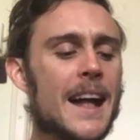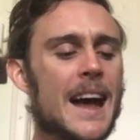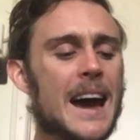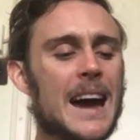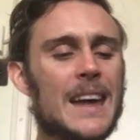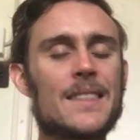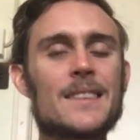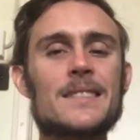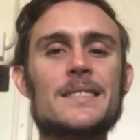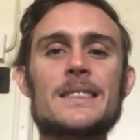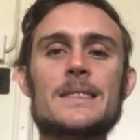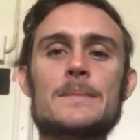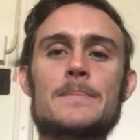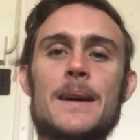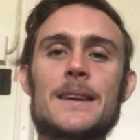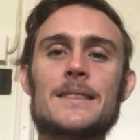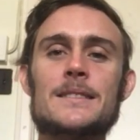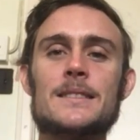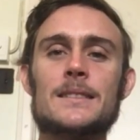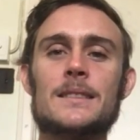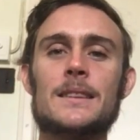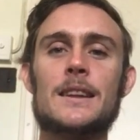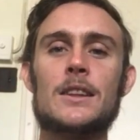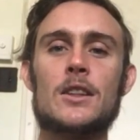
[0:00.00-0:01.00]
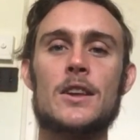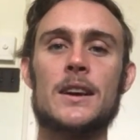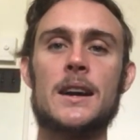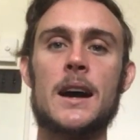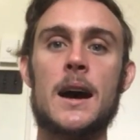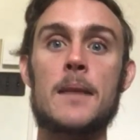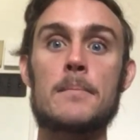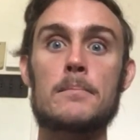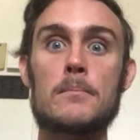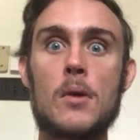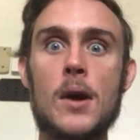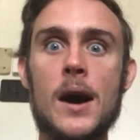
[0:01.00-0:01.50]
And this is basically like
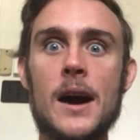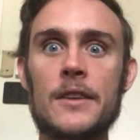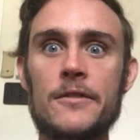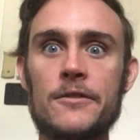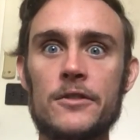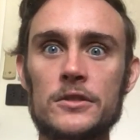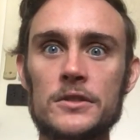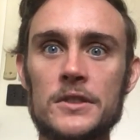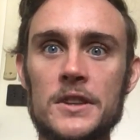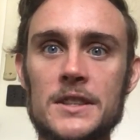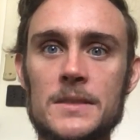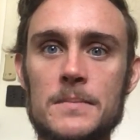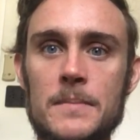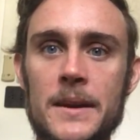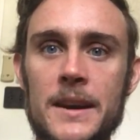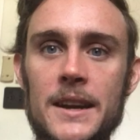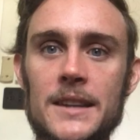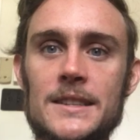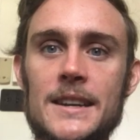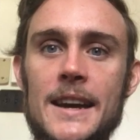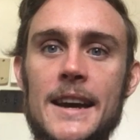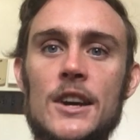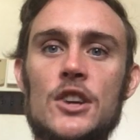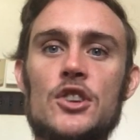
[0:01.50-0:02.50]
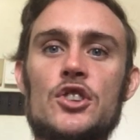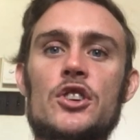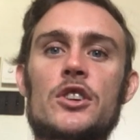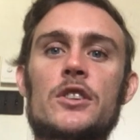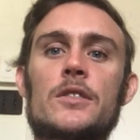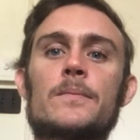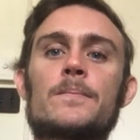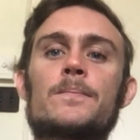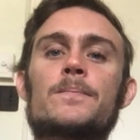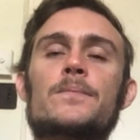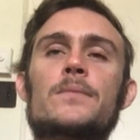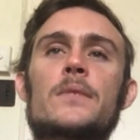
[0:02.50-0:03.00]
a mindfulness
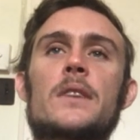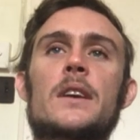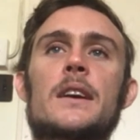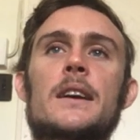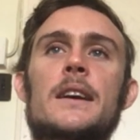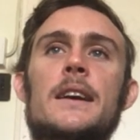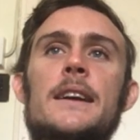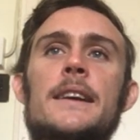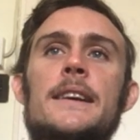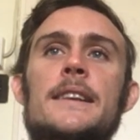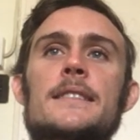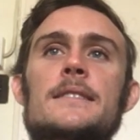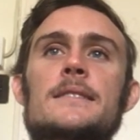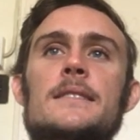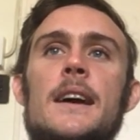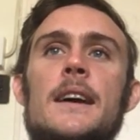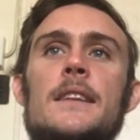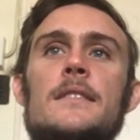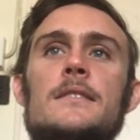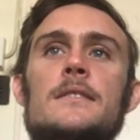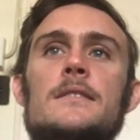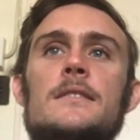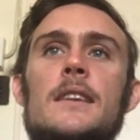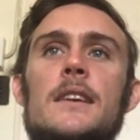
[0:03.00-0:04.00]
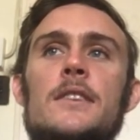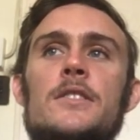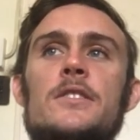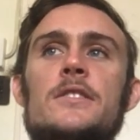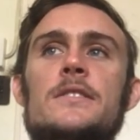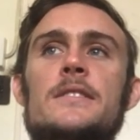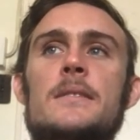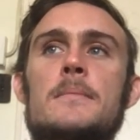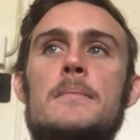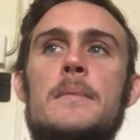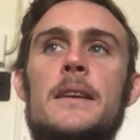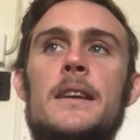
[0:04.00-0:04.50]
meditation in a sense.
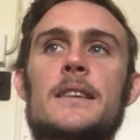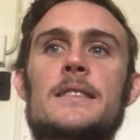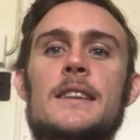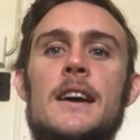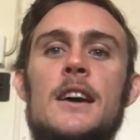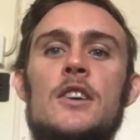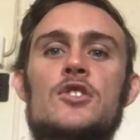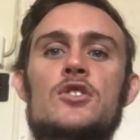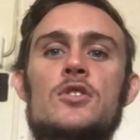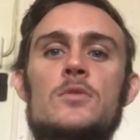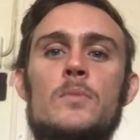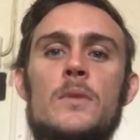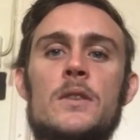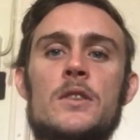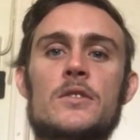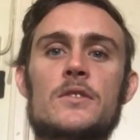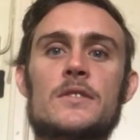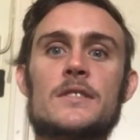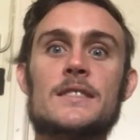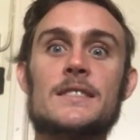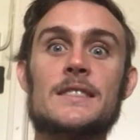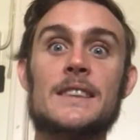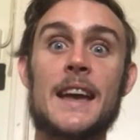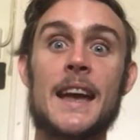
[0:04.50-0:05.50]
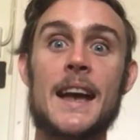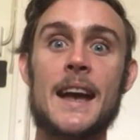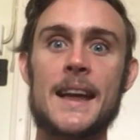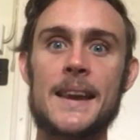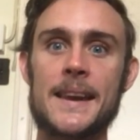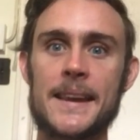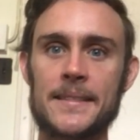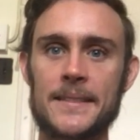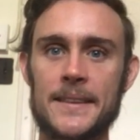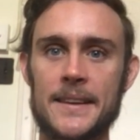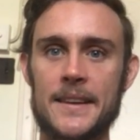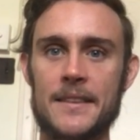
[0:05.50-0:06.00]
Just a meditation where you're
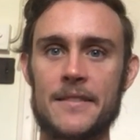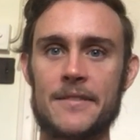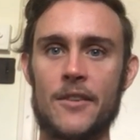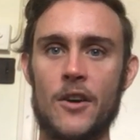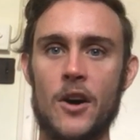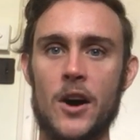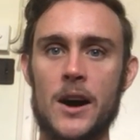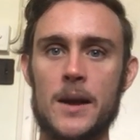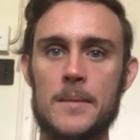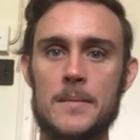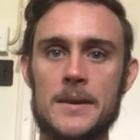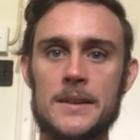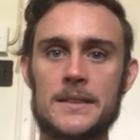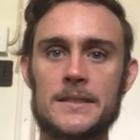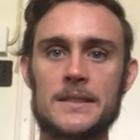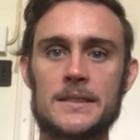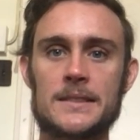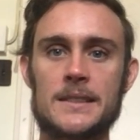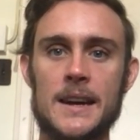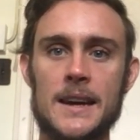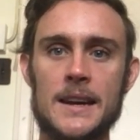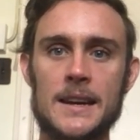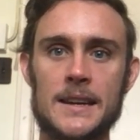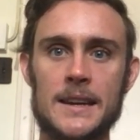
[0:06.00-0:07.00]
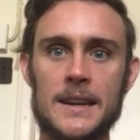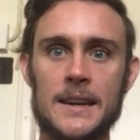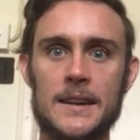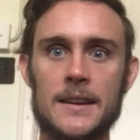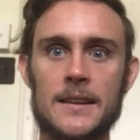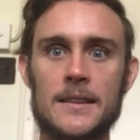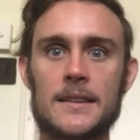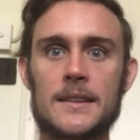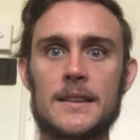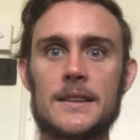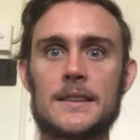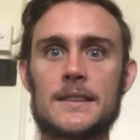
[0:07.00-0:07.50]
scanning the environment to take
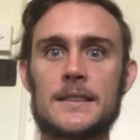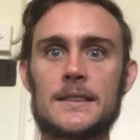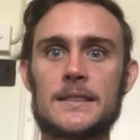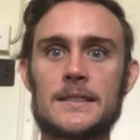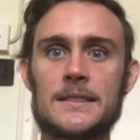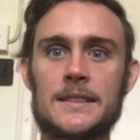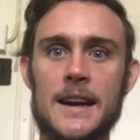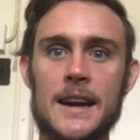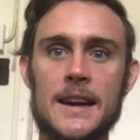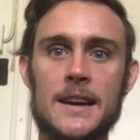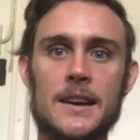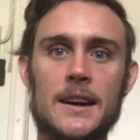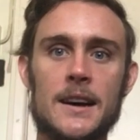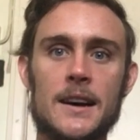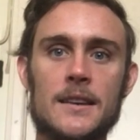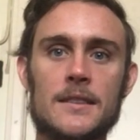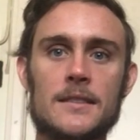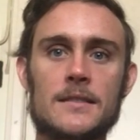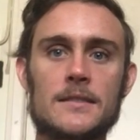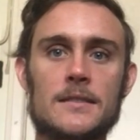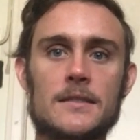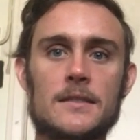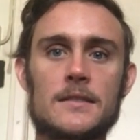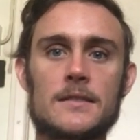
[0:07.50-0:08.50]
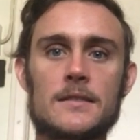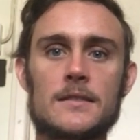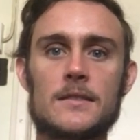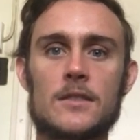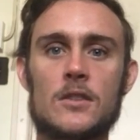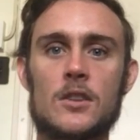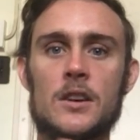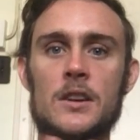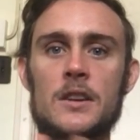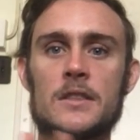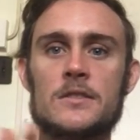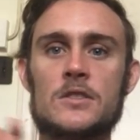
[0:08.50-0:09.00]
in data
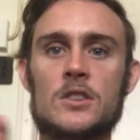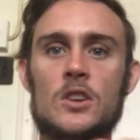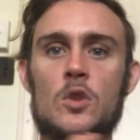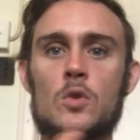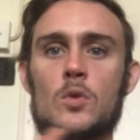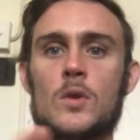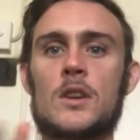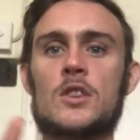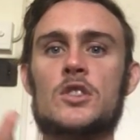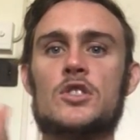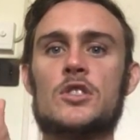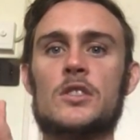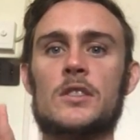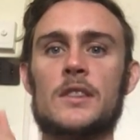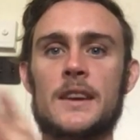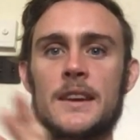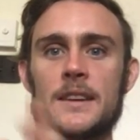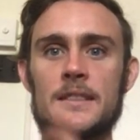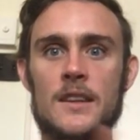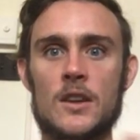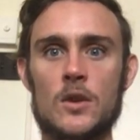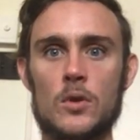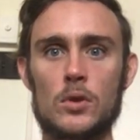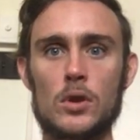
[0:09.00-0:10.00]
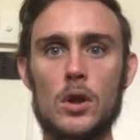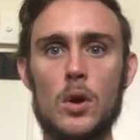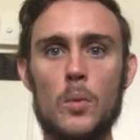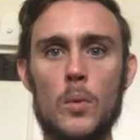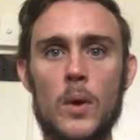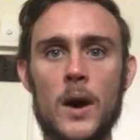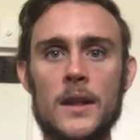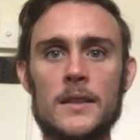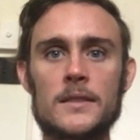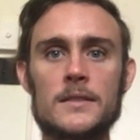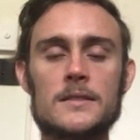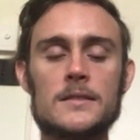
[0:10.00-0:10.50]
kind of sequentially, then all at
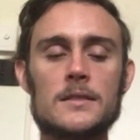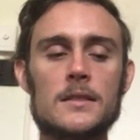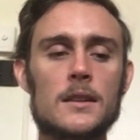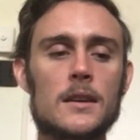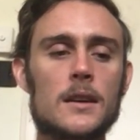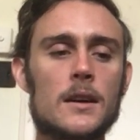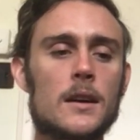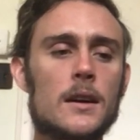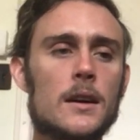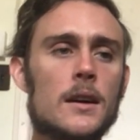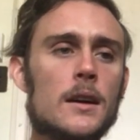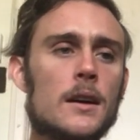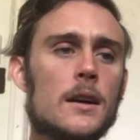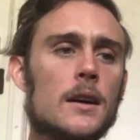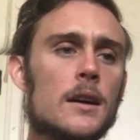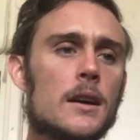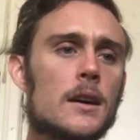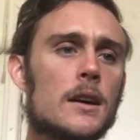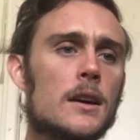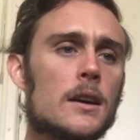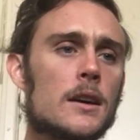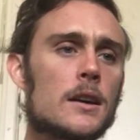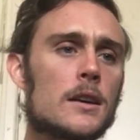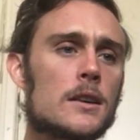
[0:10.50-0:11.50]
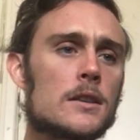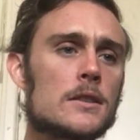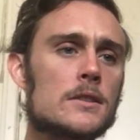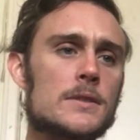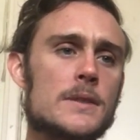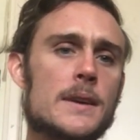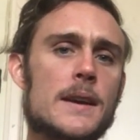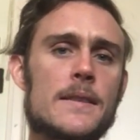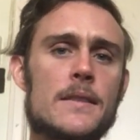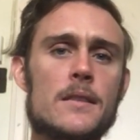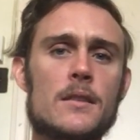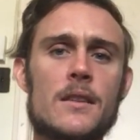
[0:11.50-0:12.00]
once. So
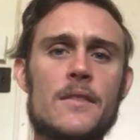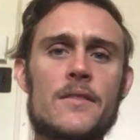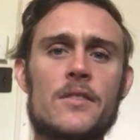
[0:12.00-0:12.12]
yeah, there